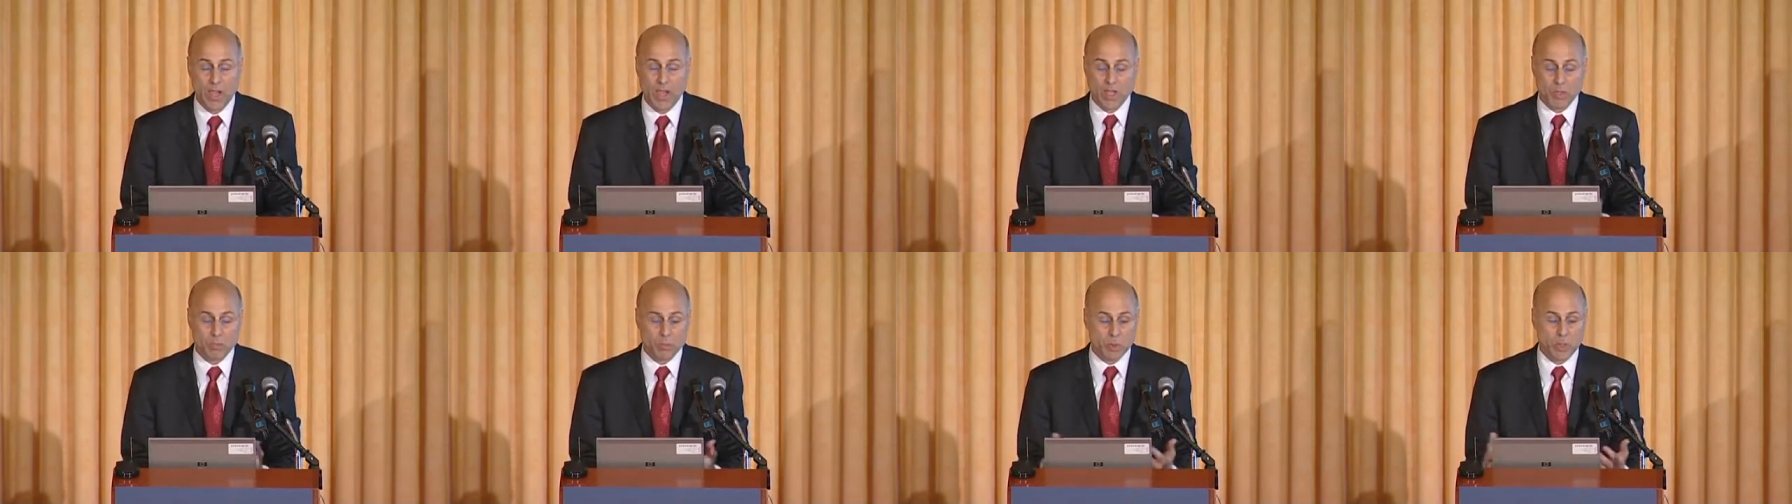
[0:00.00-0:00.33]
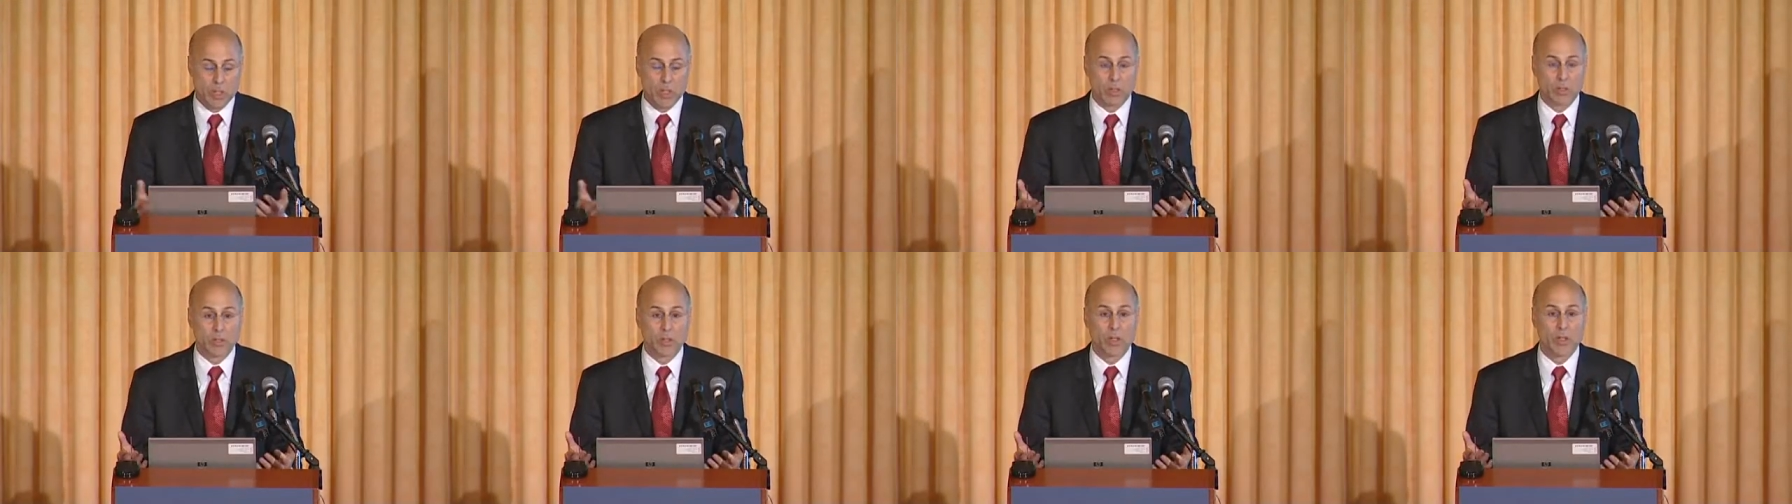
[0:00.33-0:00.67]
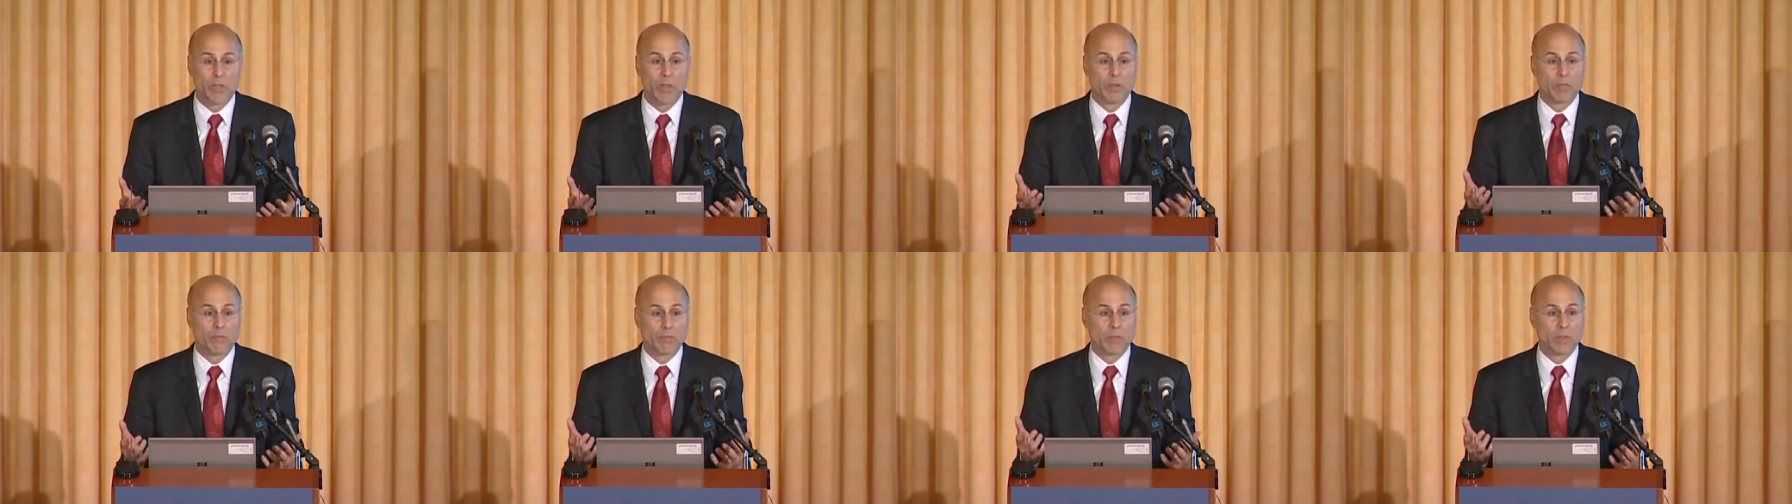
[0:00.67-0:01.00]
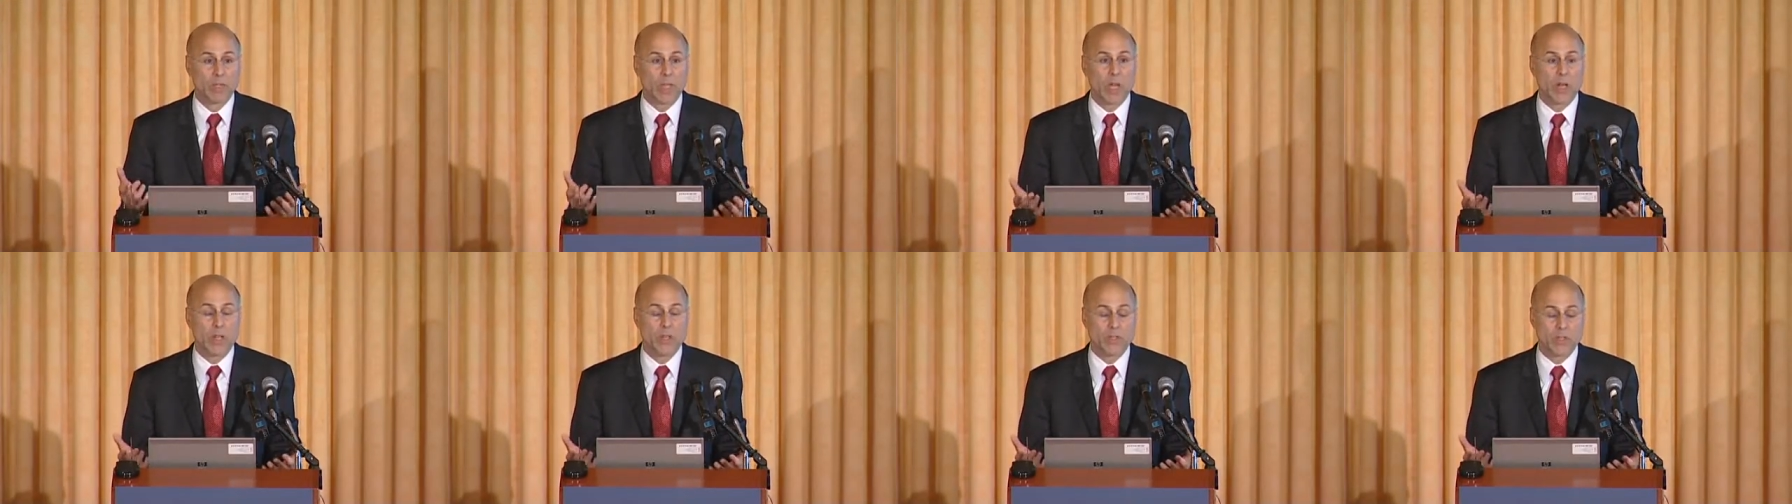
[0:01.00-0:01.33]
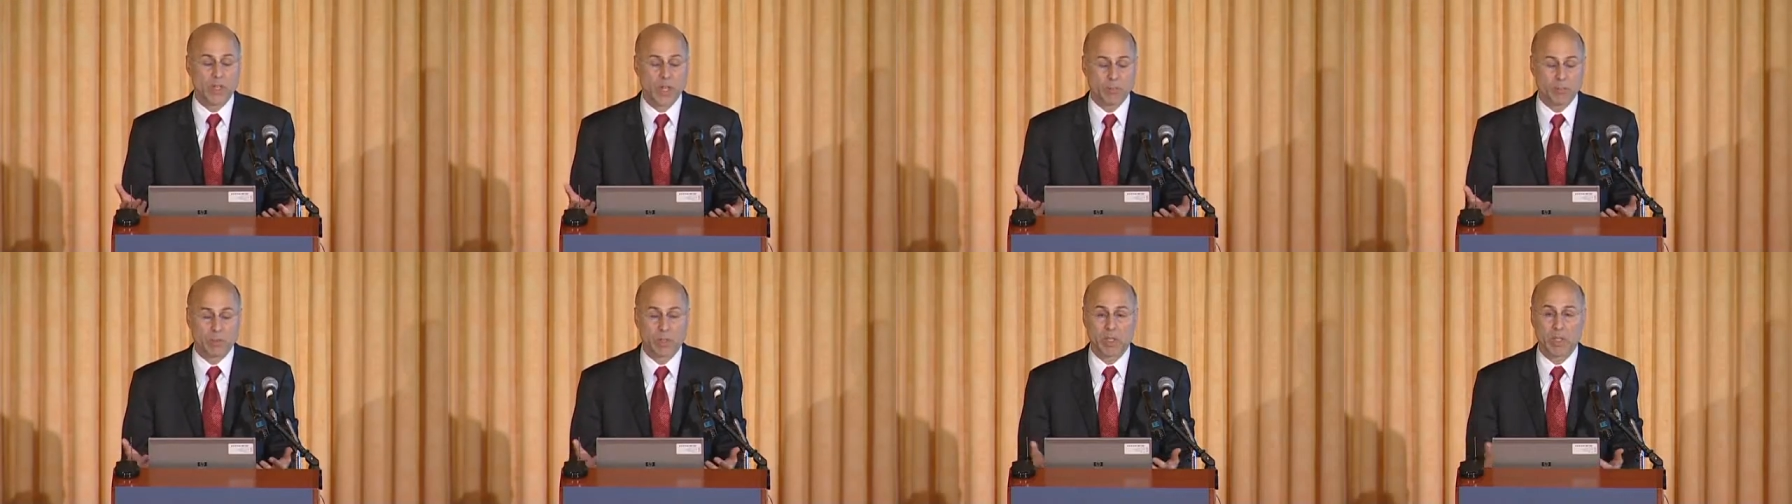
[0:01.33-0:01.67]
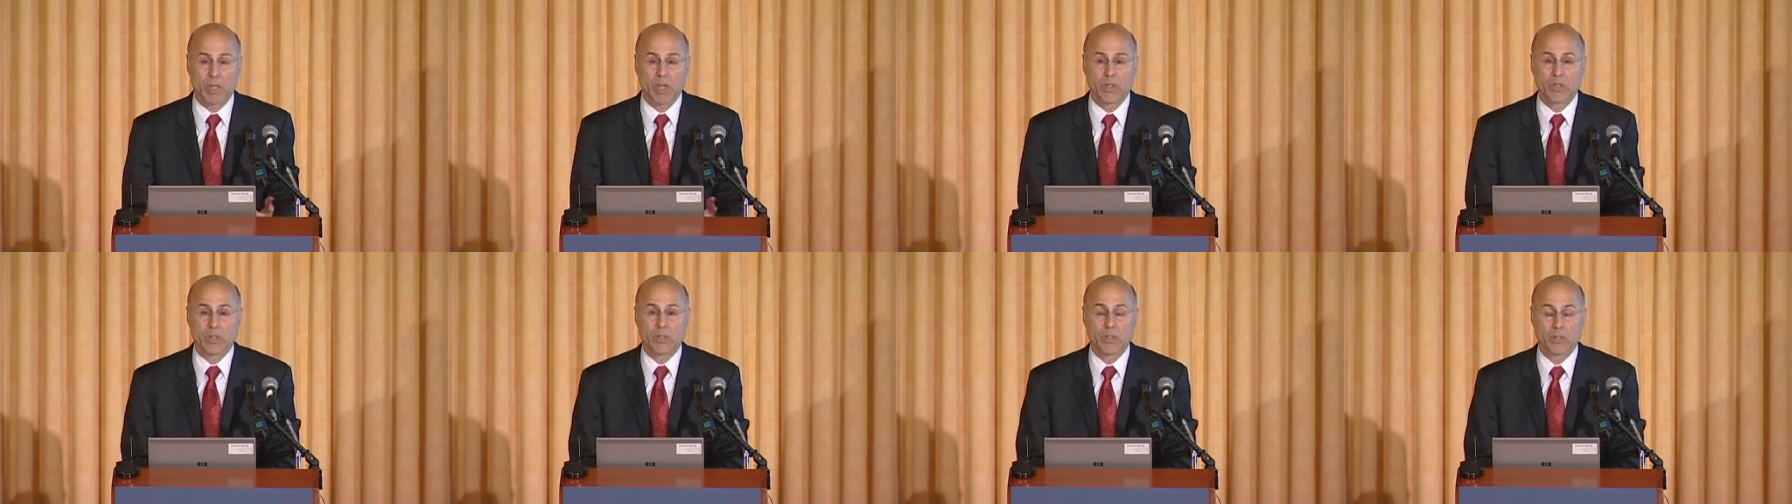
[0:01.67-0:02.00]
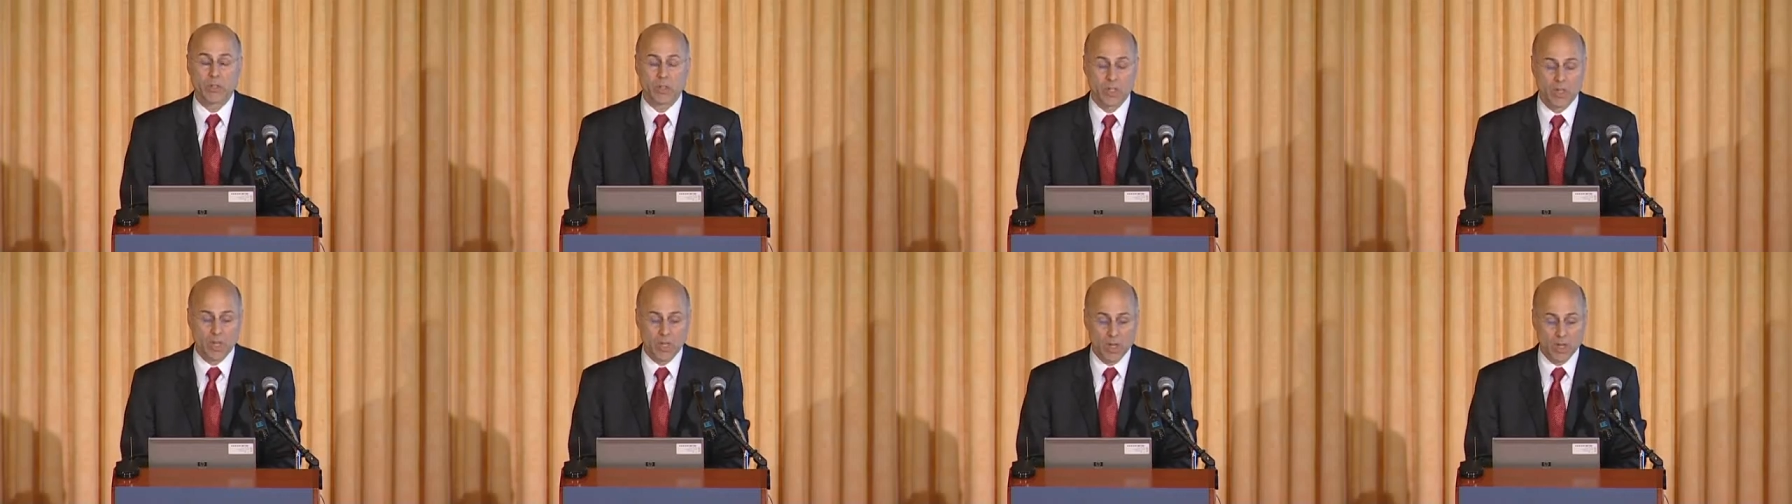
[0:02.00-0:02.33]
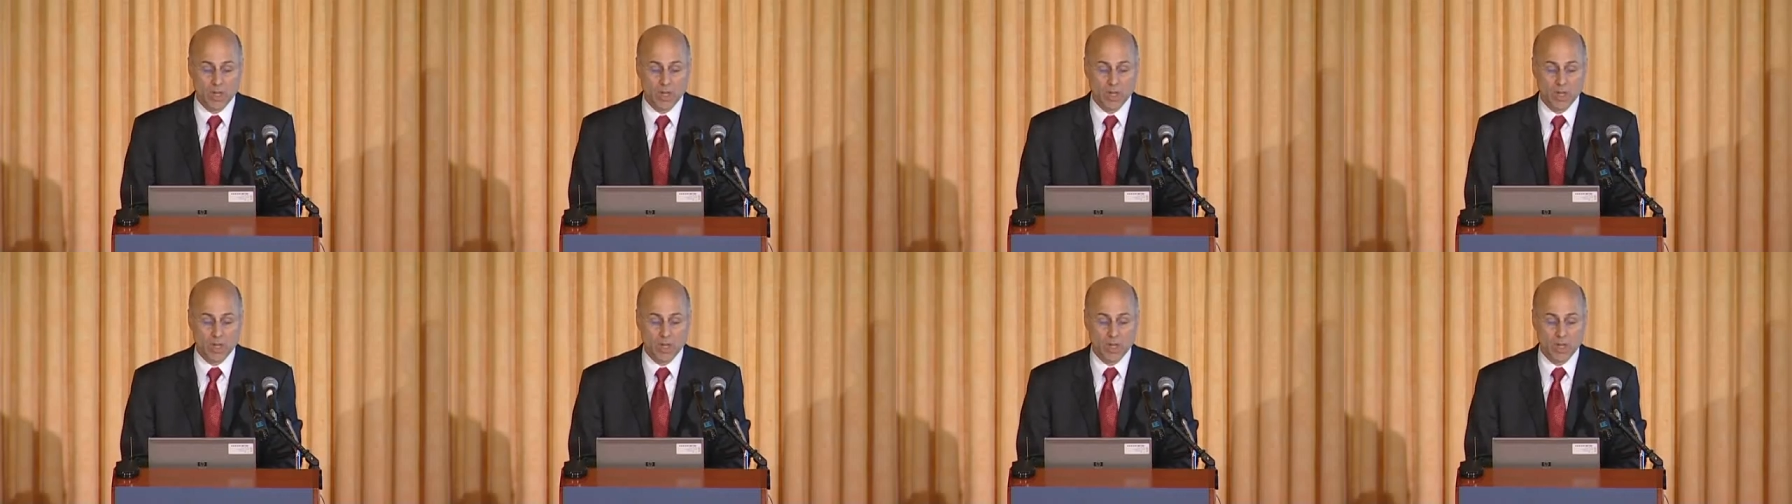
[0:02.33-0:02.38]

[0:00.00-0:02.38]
it's pretty clear that for a lot of these applications,